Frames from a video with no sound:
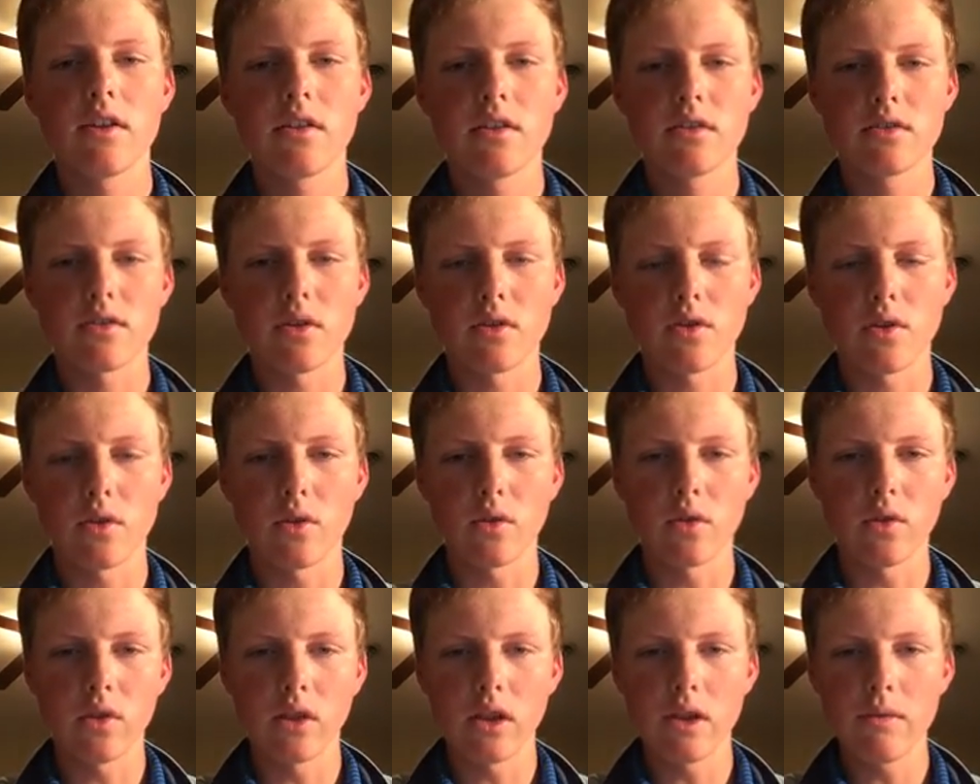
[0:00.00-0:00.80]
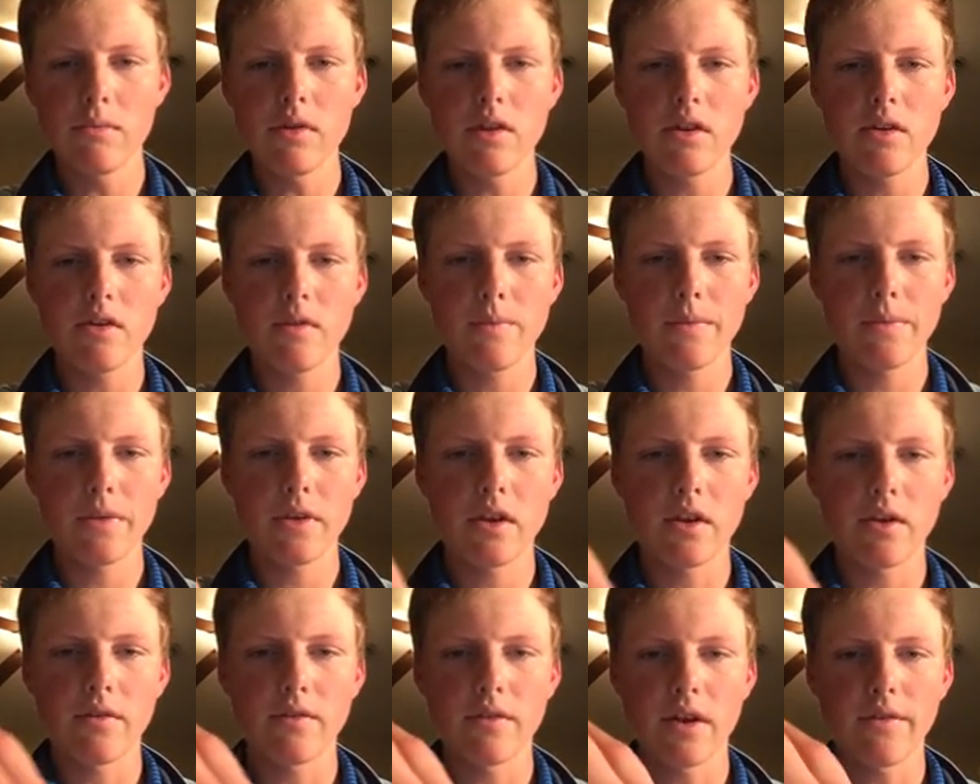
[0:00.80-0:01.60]
So the limit
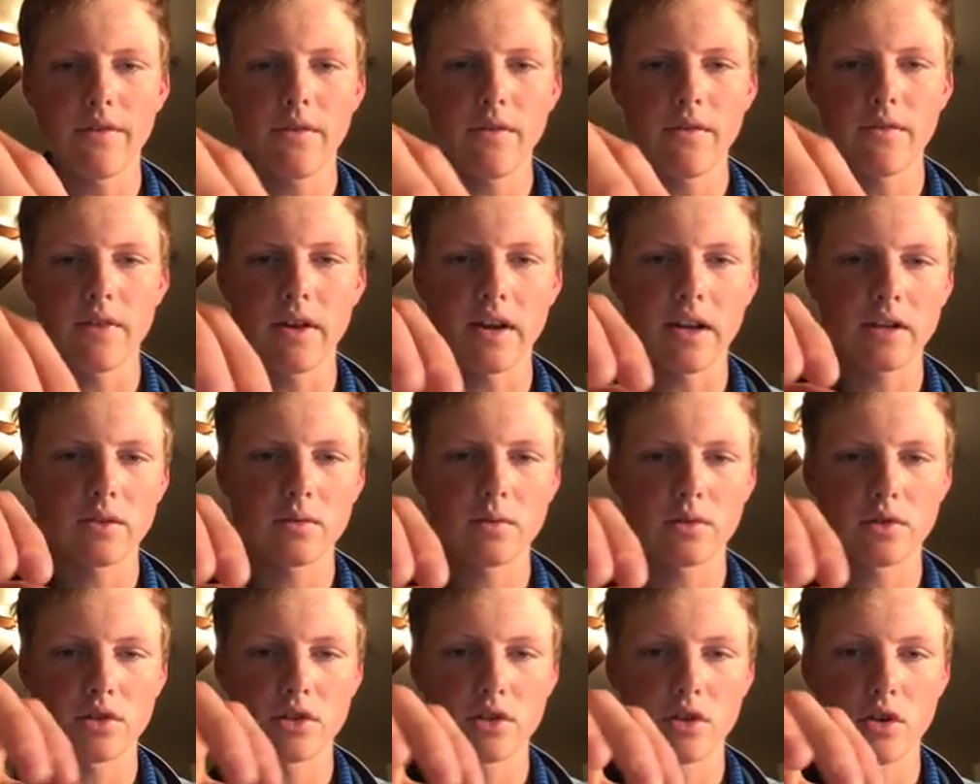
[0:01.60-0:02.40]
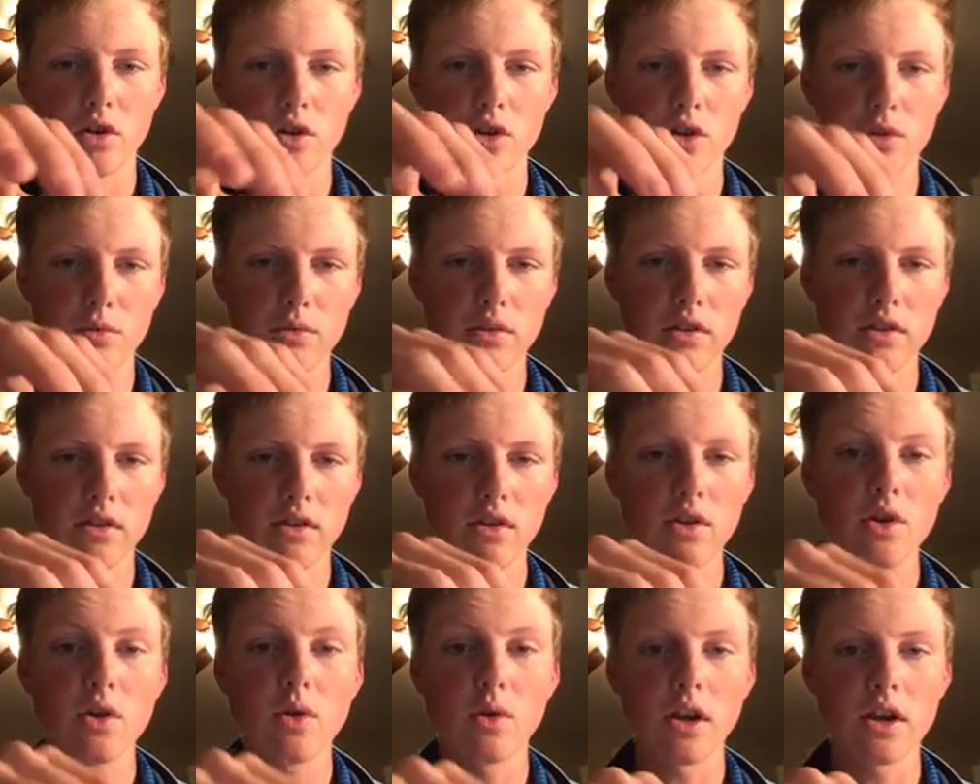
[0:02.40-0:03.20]
of f of x, which is going to be
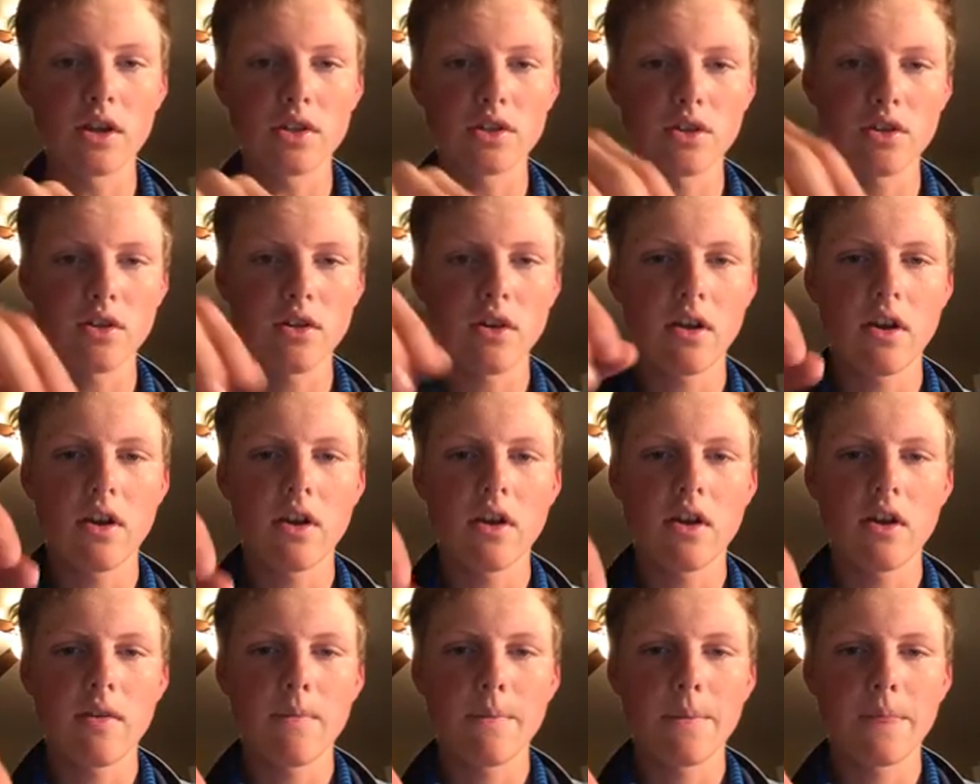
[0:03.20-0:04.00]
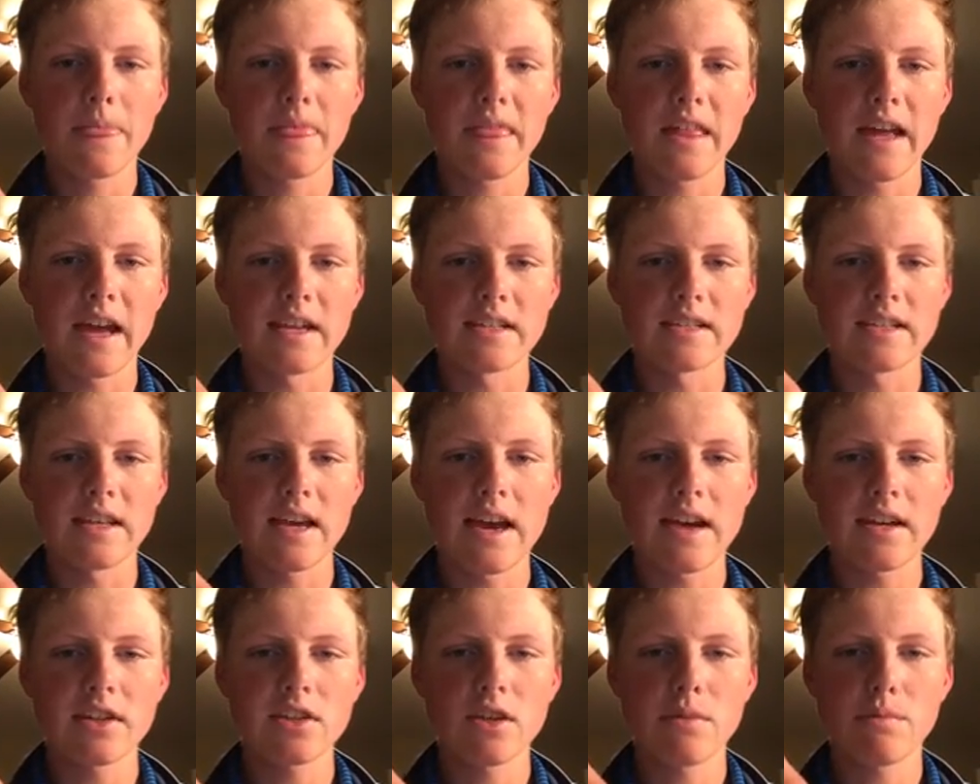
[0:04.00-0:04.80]
the equation, as
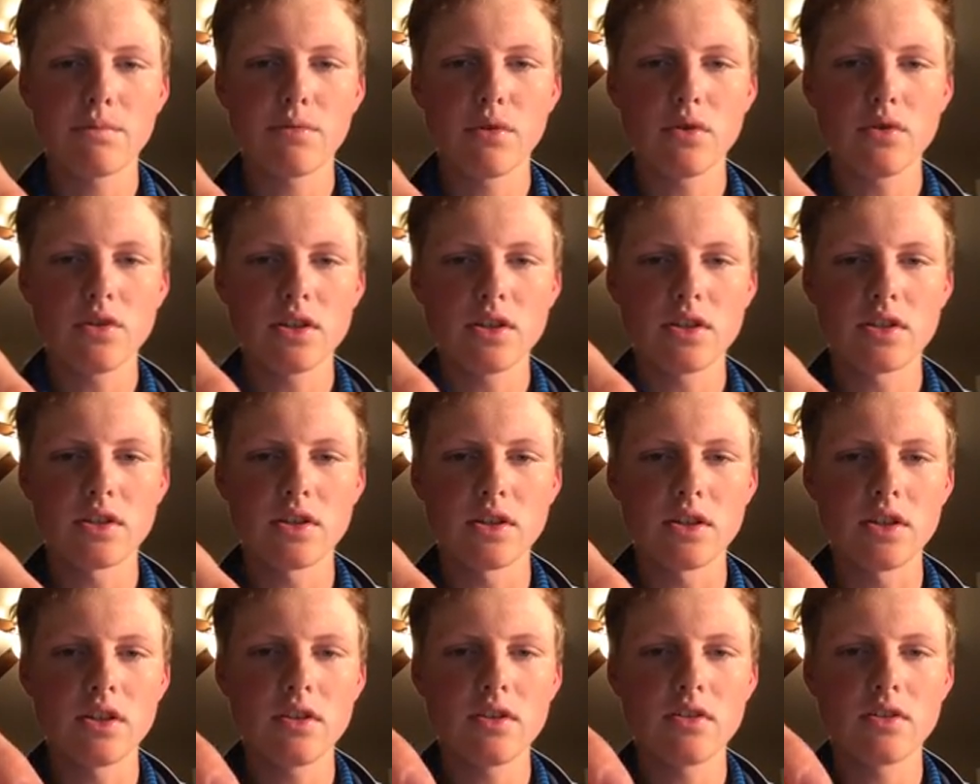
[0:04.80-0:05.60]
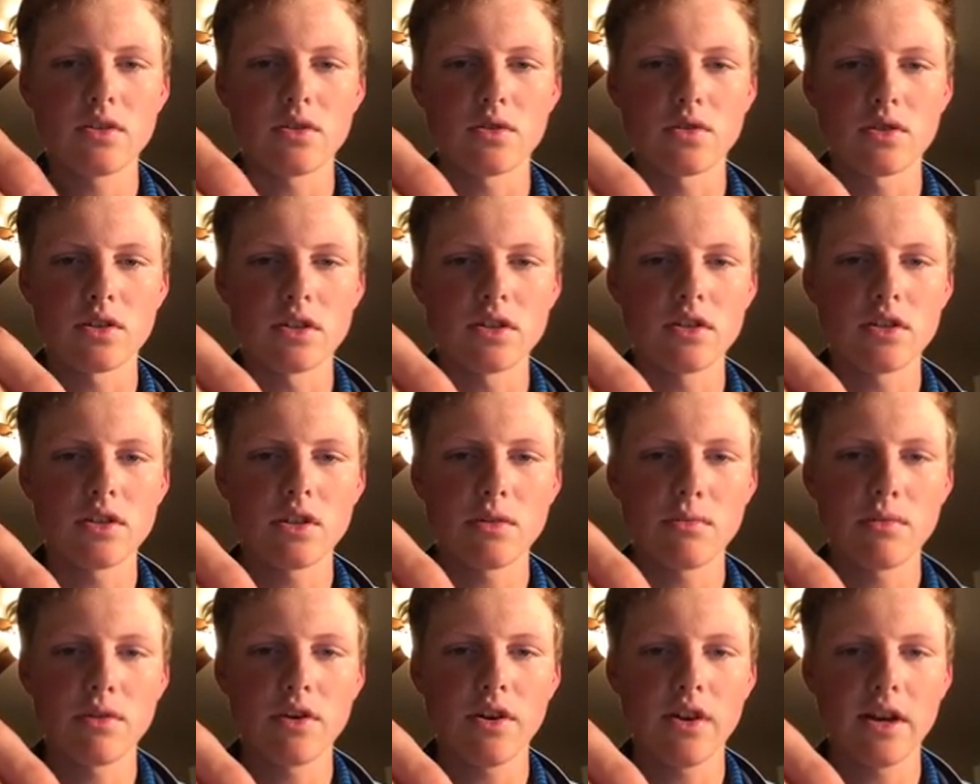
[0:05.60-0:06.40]
x approaches c, so c is
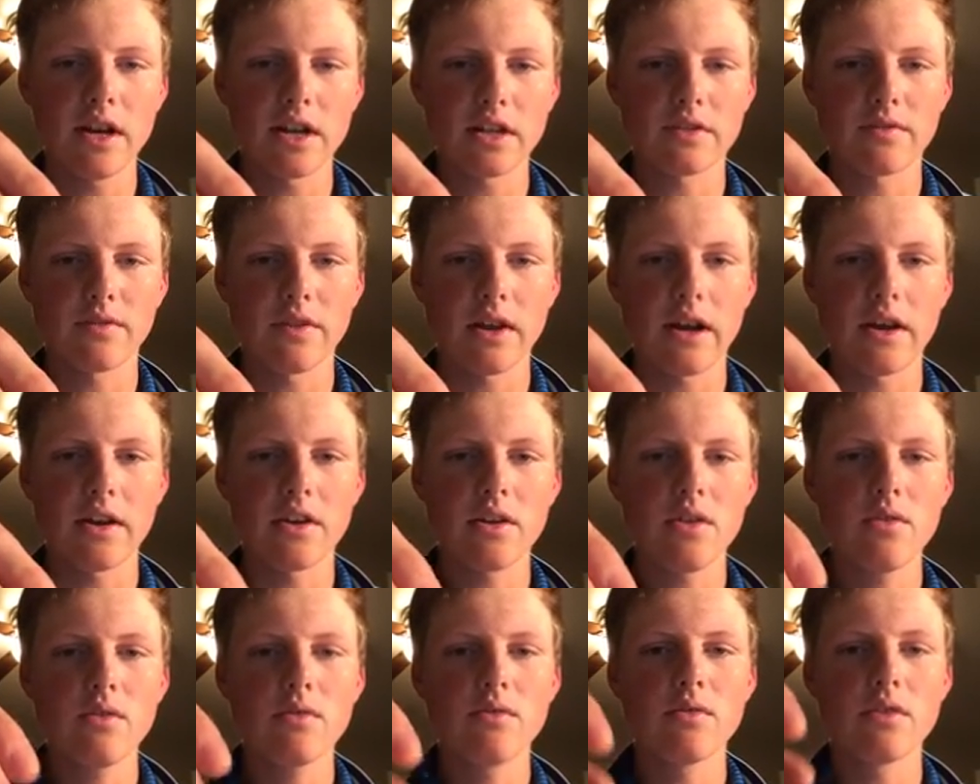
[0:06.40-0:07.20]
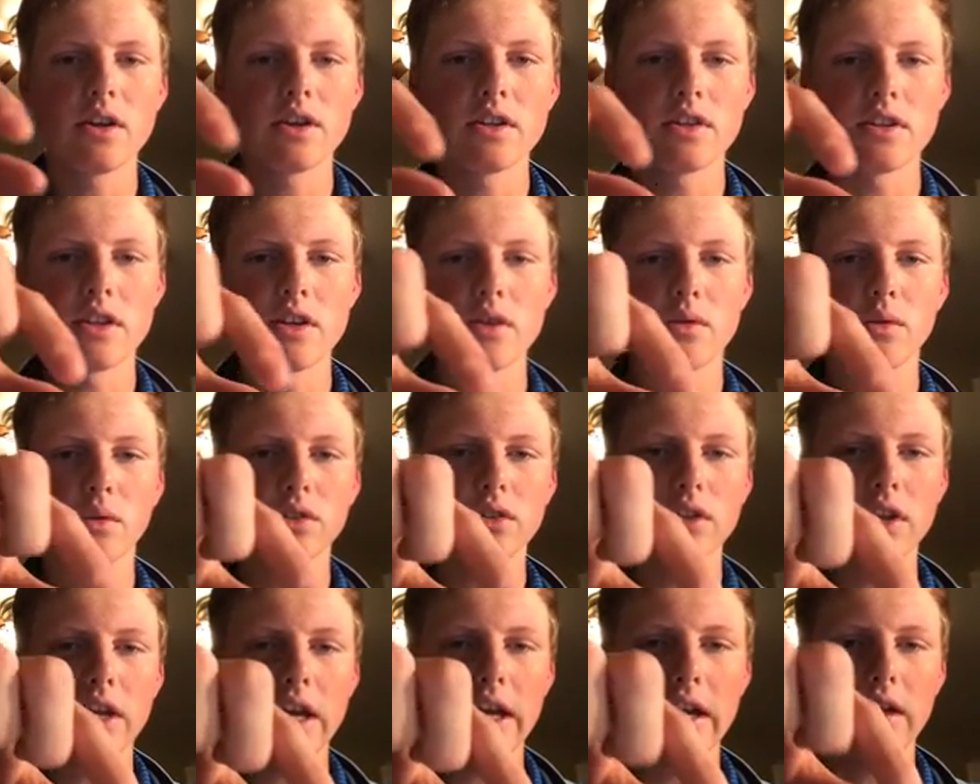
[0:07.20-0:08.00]
going to be our x value, is equal
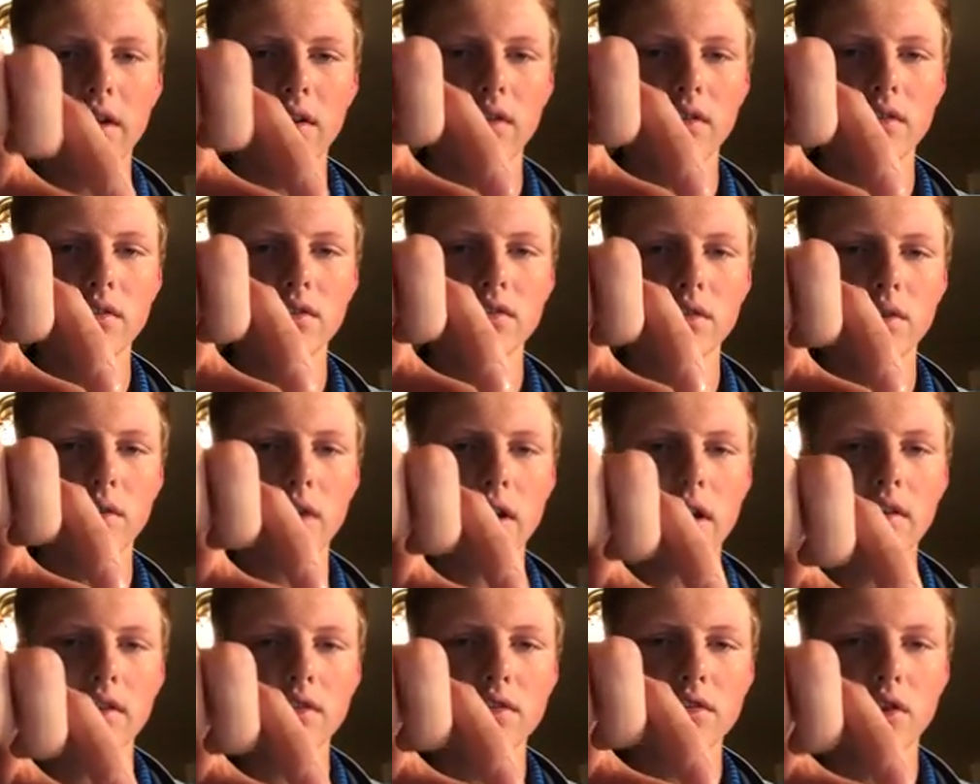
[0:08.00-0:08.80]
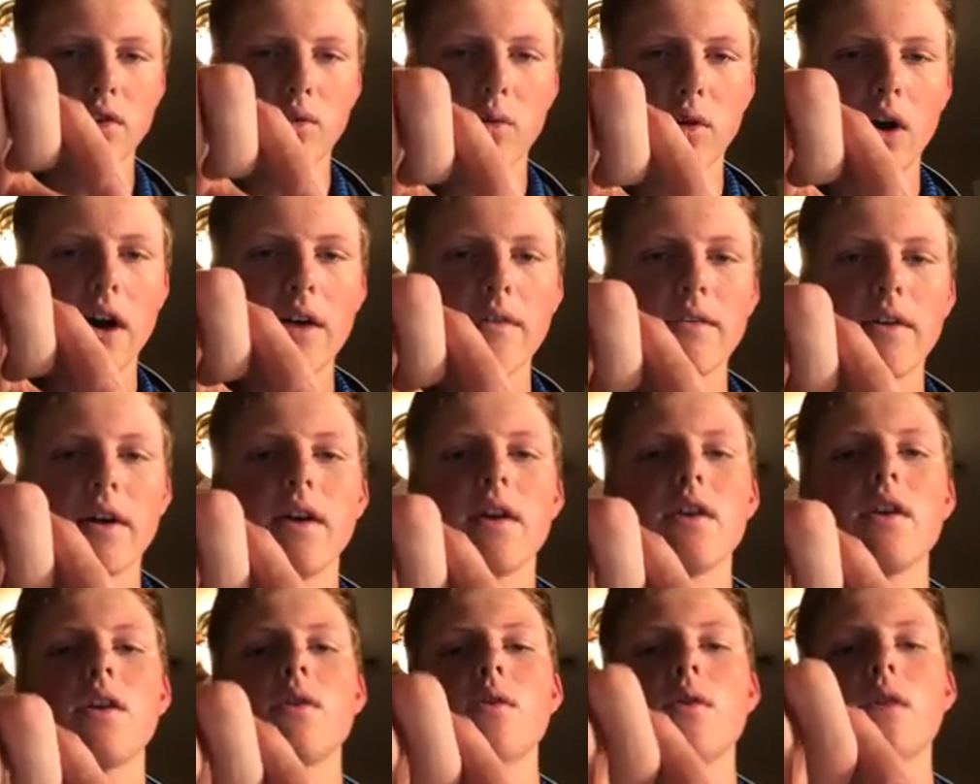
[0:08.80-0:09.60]
to L. So L is our y
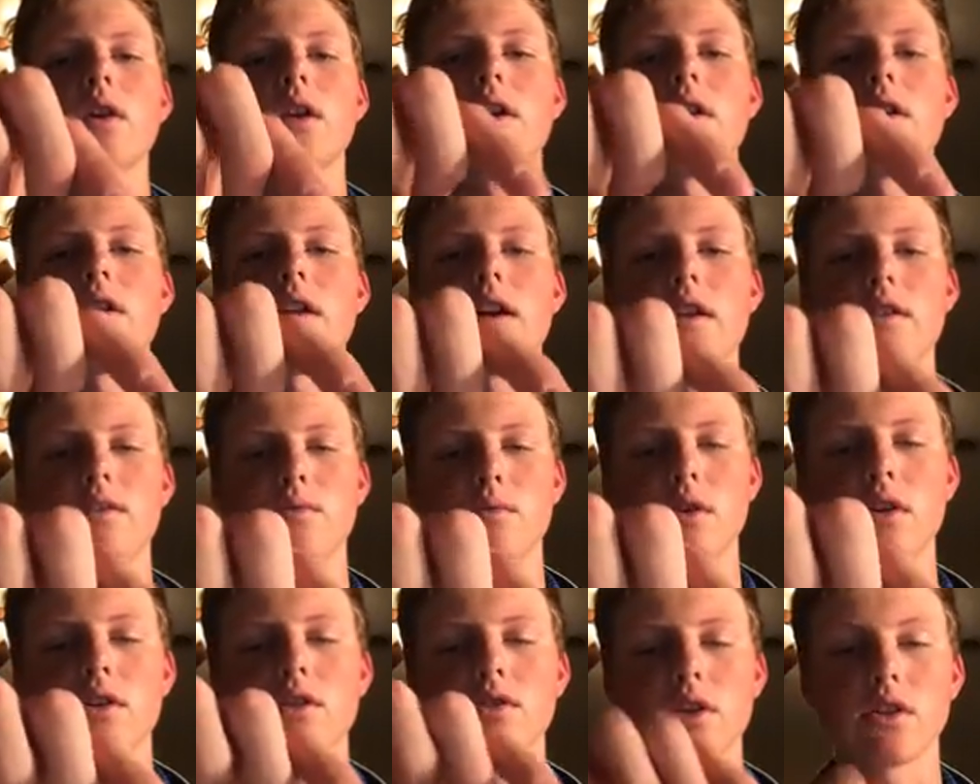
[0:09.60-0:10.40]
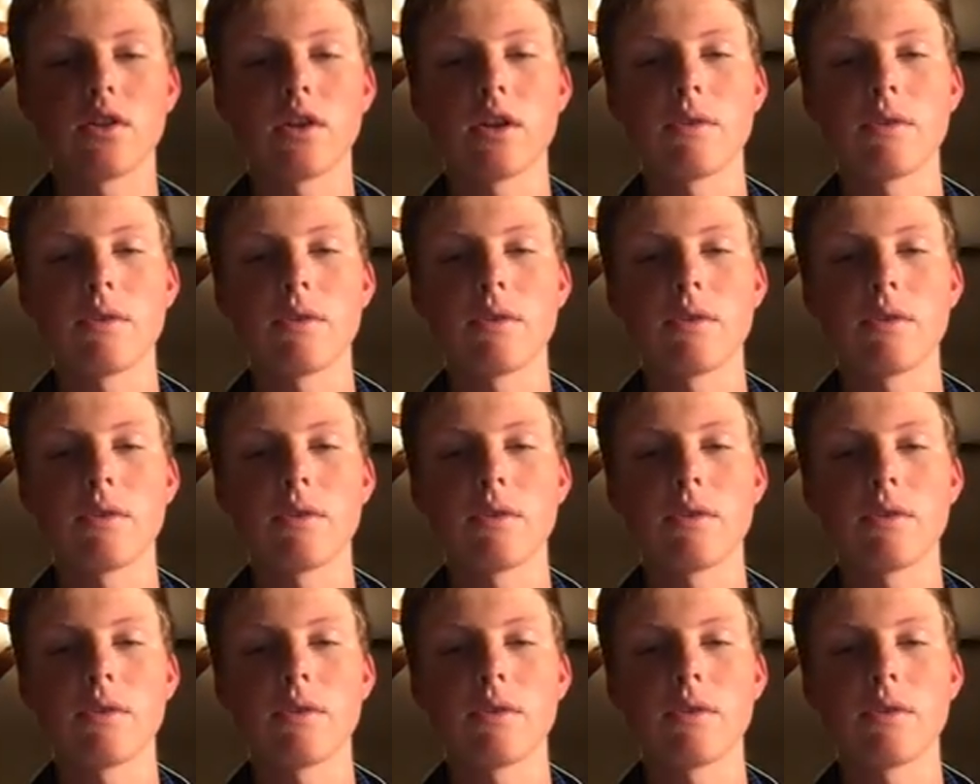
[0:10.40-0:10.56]
value and as well as our